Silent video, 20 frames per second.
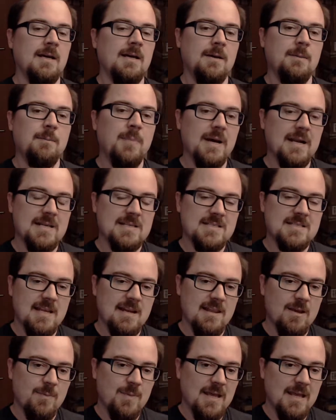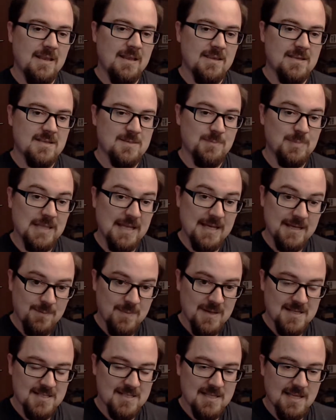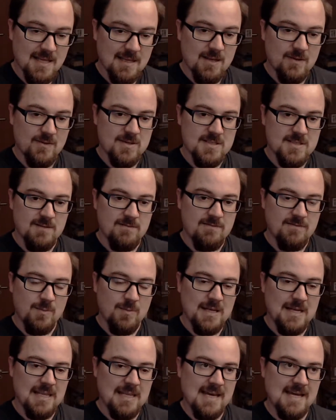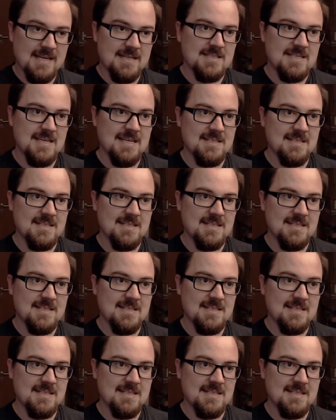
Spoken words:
But instead of there being this blood mist like there is in Forbidden Lands,